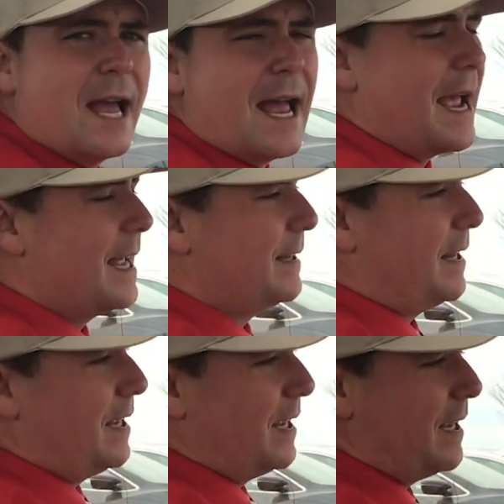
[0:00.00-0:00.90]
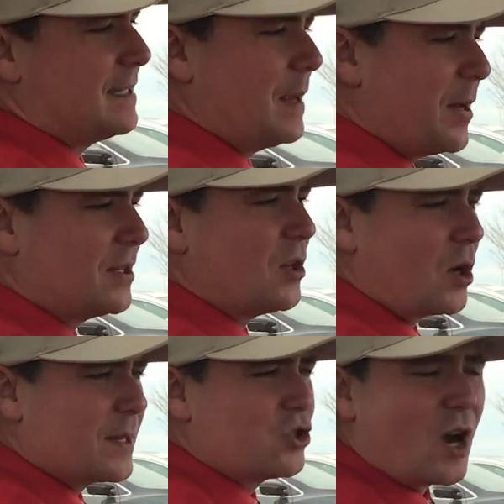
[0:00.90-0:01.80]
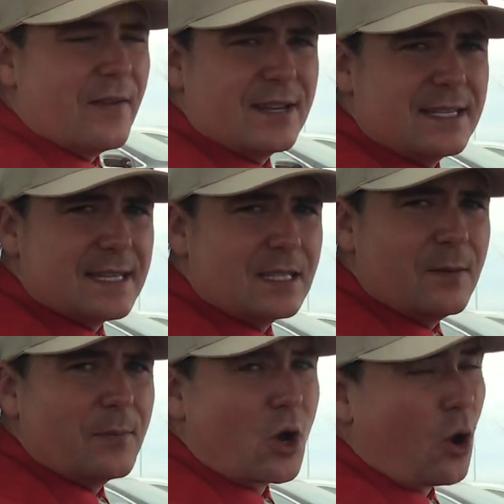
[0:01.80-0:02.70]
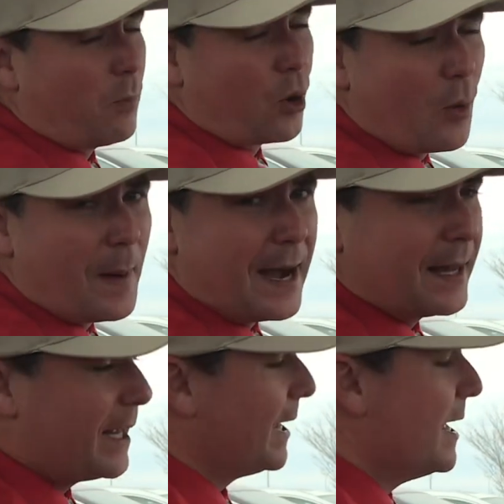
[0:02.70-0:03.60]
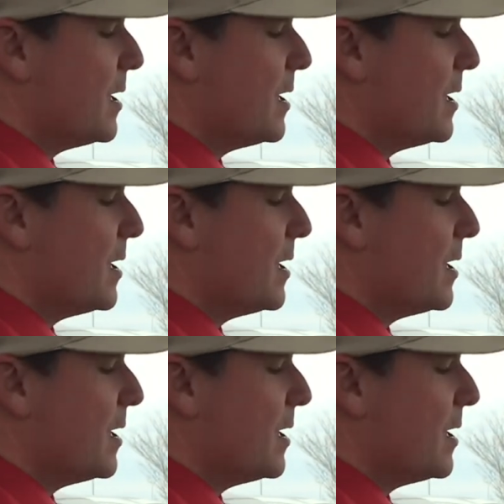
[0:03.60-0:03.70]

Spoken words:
and the semi-autonomous driving system called ProPILOT.